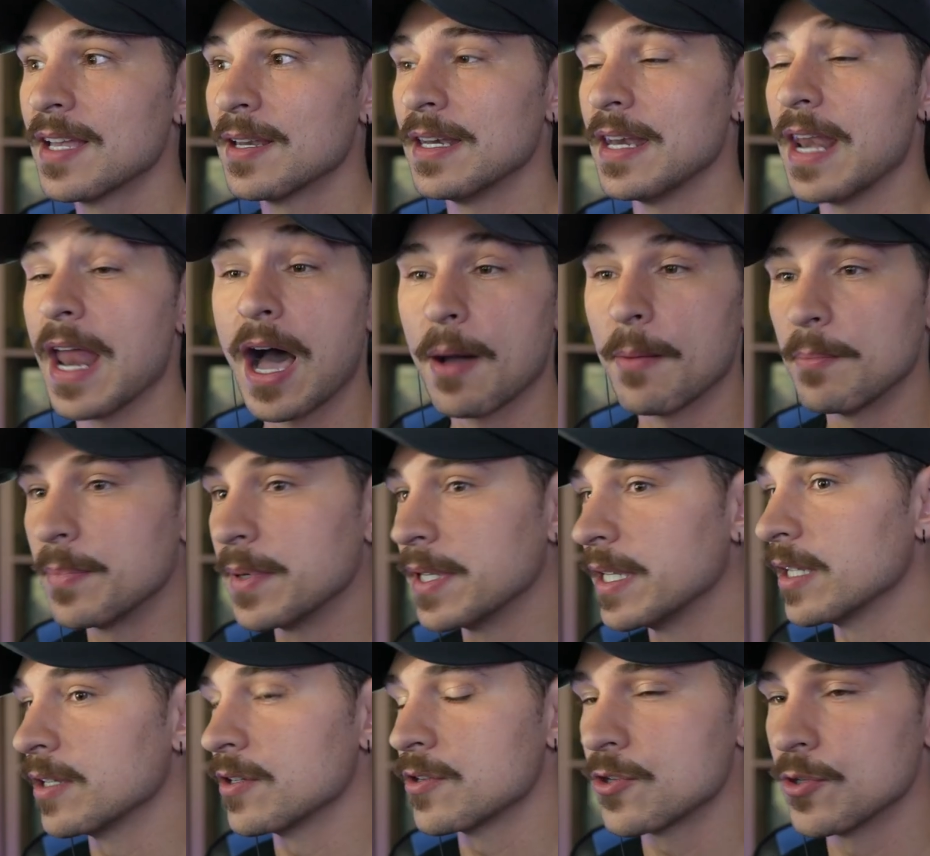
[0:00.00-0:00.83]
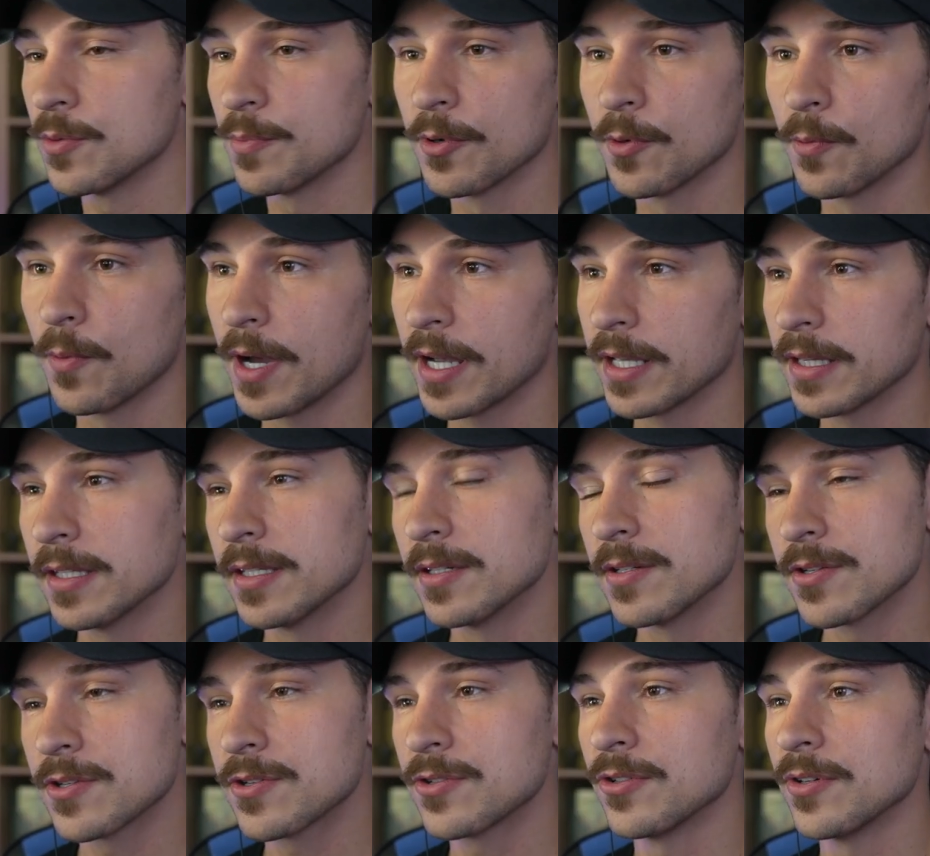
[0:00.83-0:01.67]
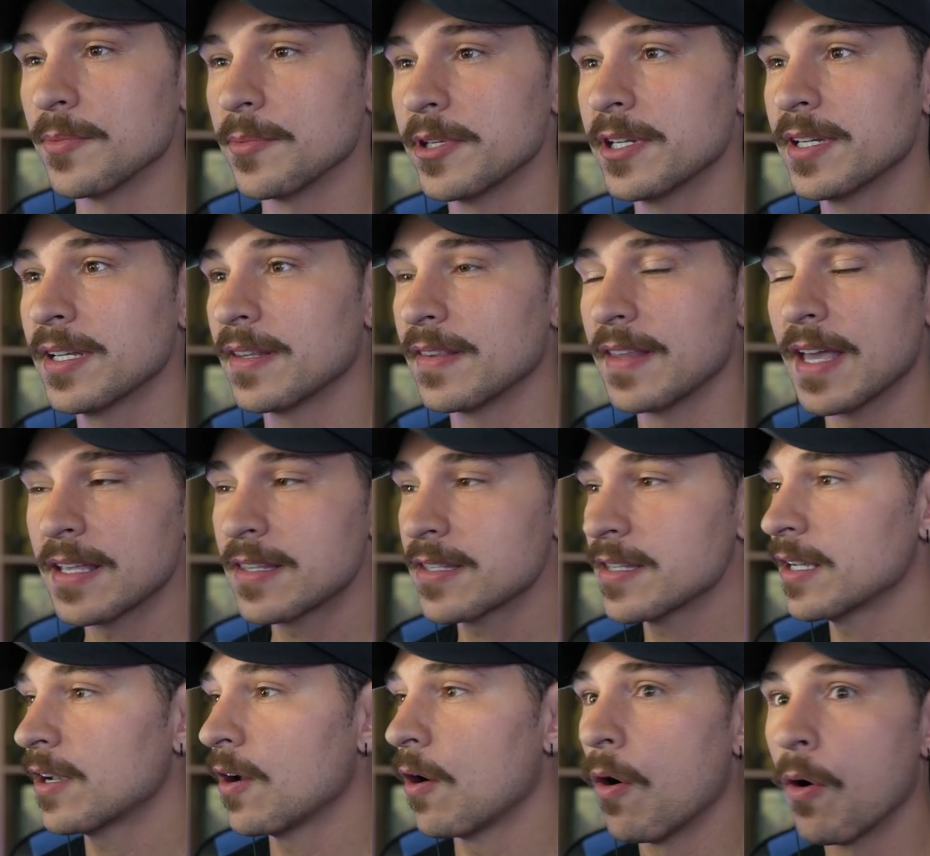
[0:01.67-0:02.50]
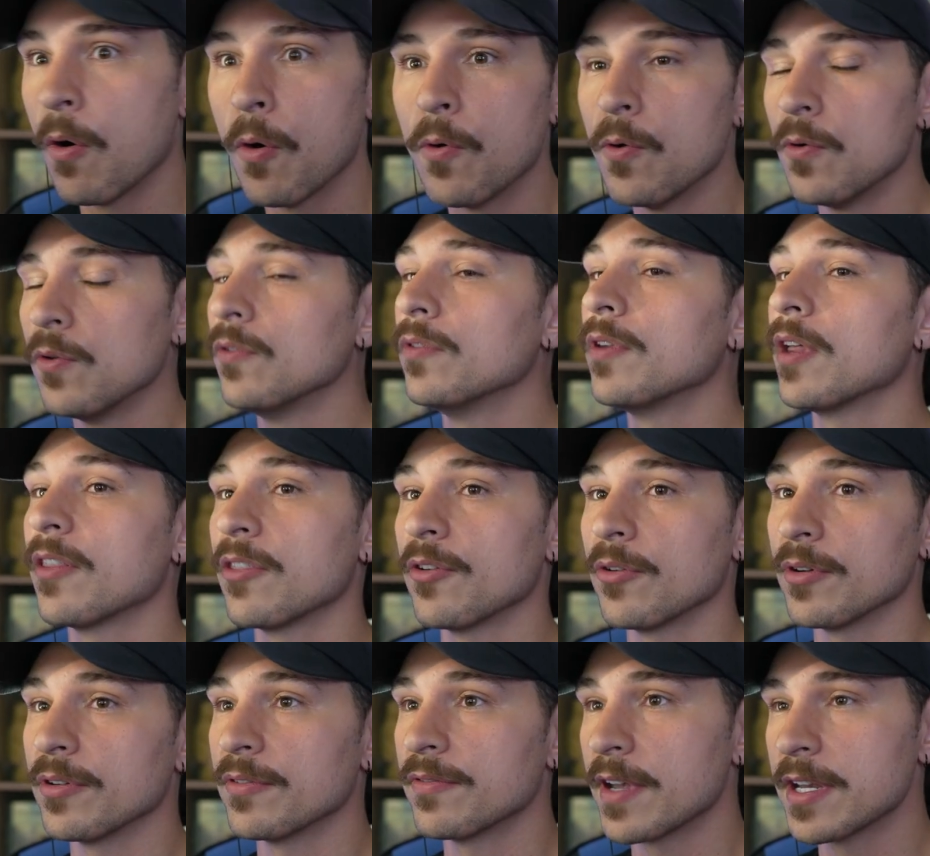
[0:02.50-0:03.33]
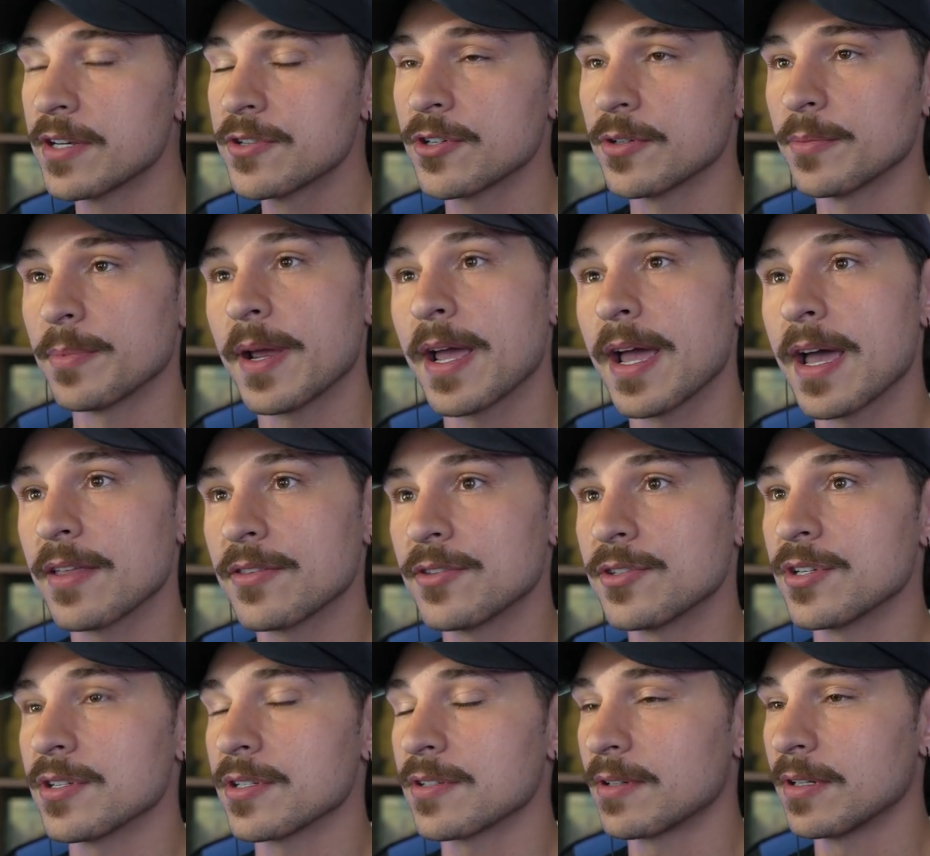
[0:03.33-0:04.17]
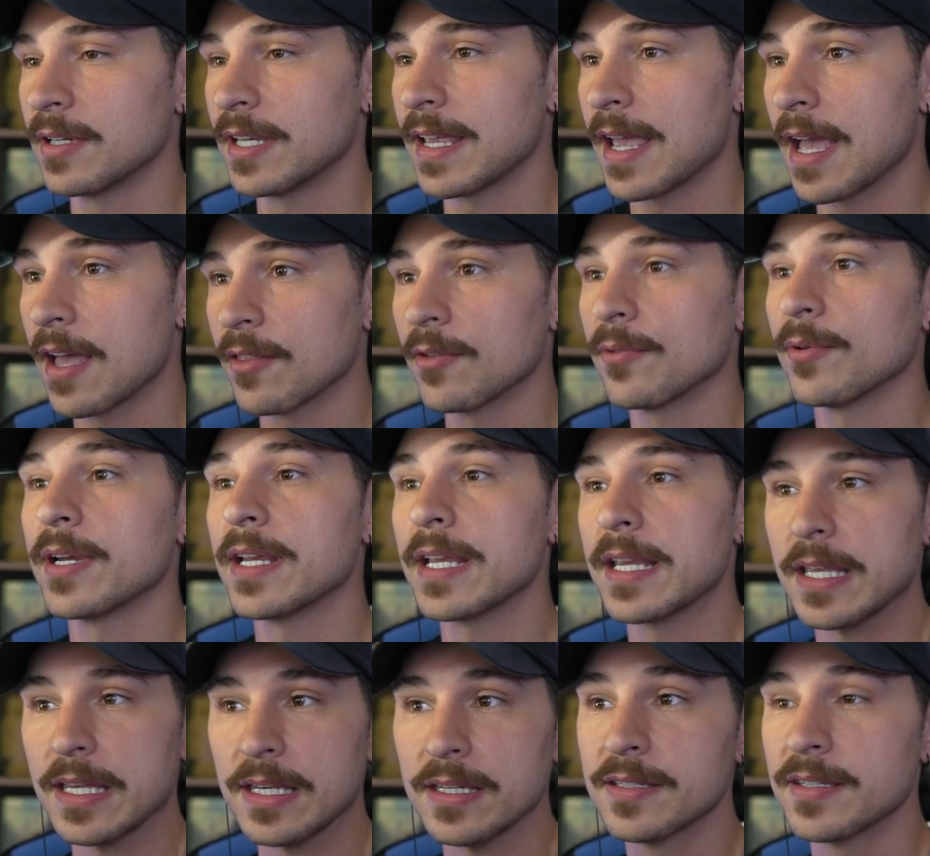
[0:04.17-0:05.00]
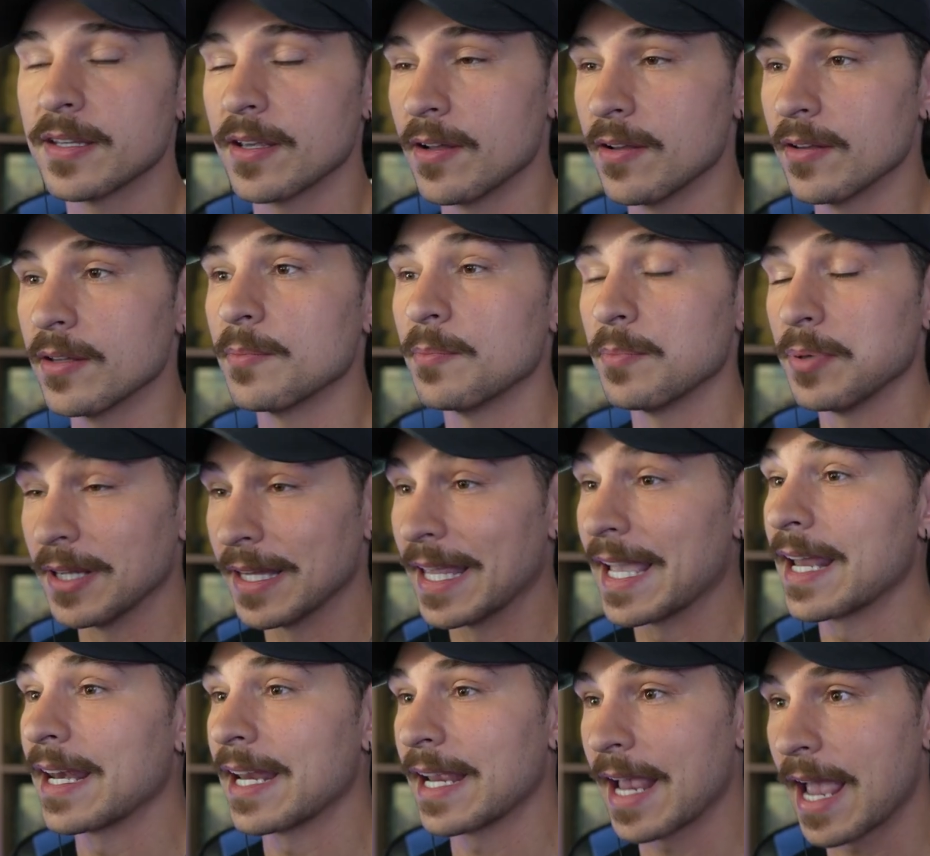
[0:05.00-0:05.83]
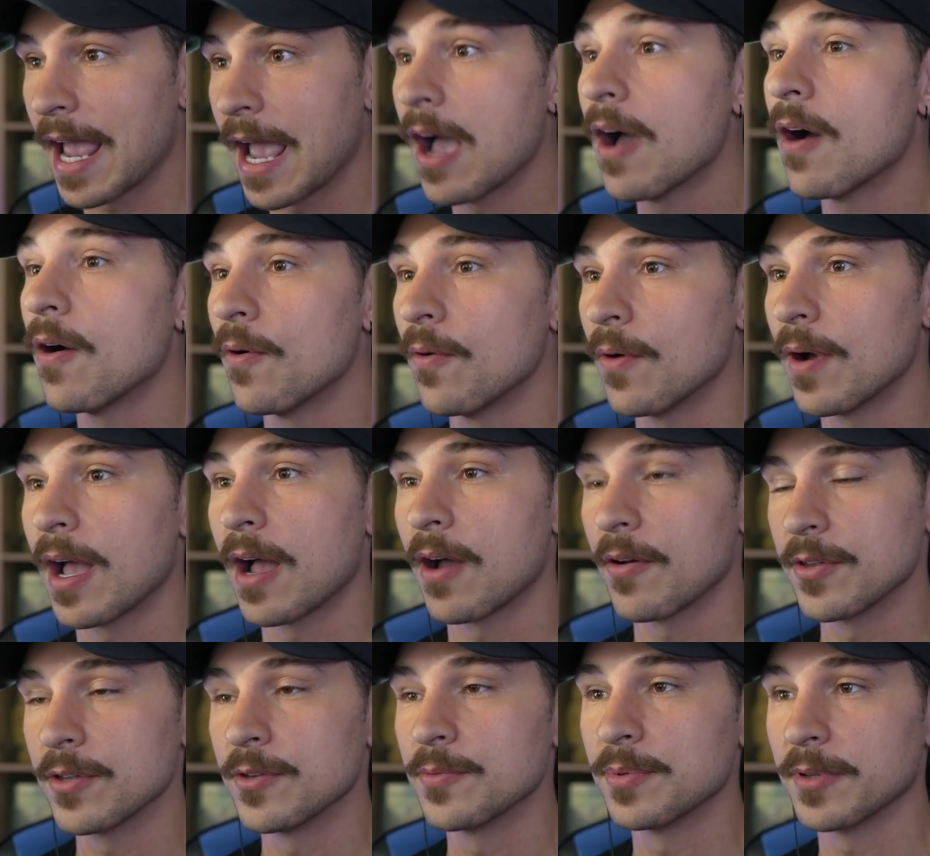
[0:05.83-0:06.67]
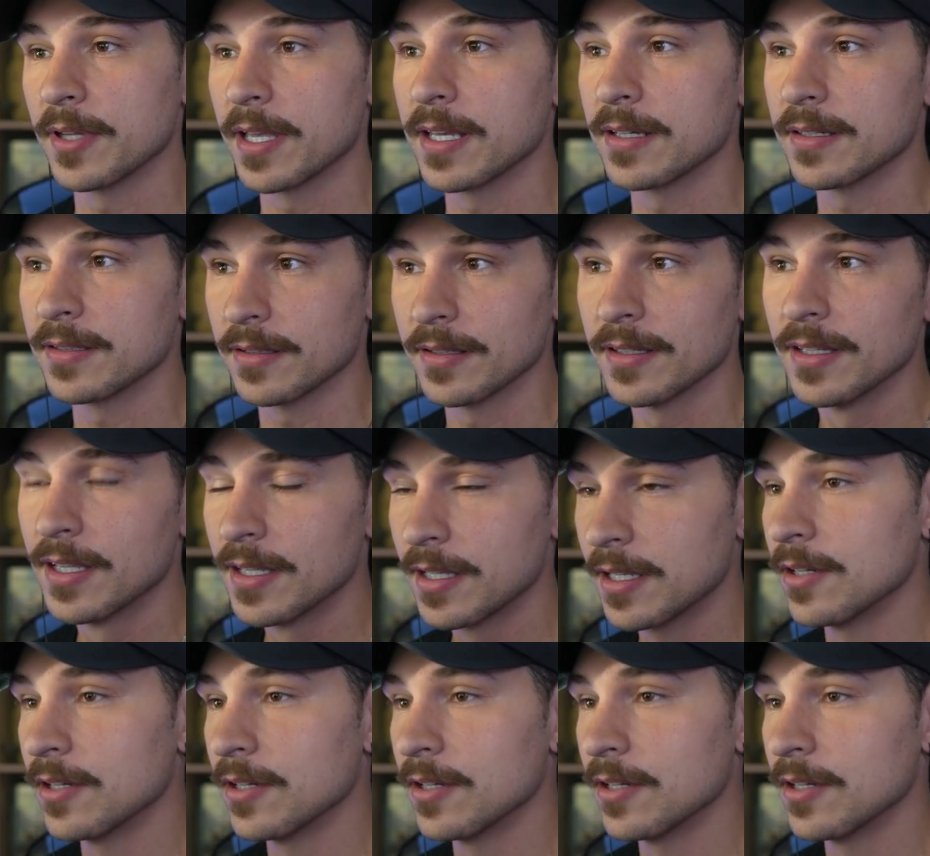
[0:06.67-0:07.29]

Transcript: not being super widely distributed, that's like a whole nother adventure path, just gathering intel and planning out how you plan to,